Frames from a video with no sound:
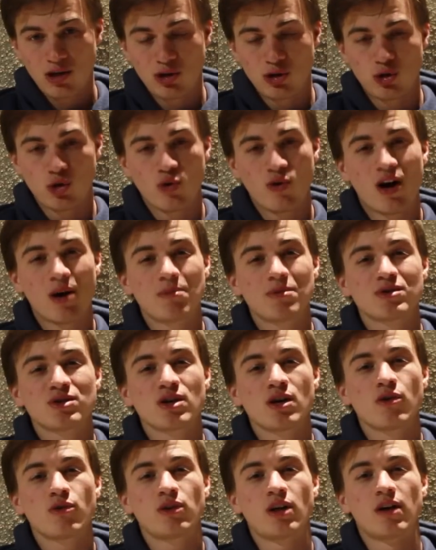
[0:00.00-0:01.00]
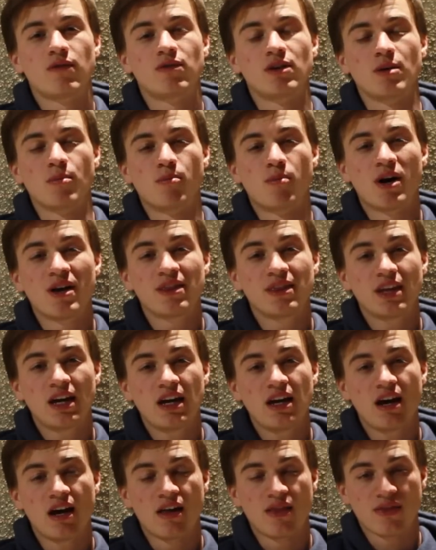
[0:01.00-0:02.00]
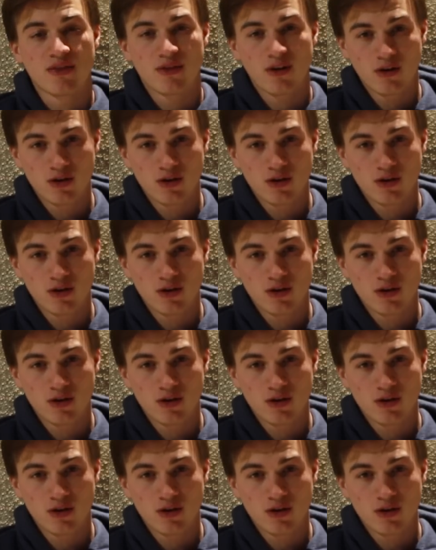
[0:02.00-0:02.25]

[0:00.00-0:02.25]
New episode every Monday and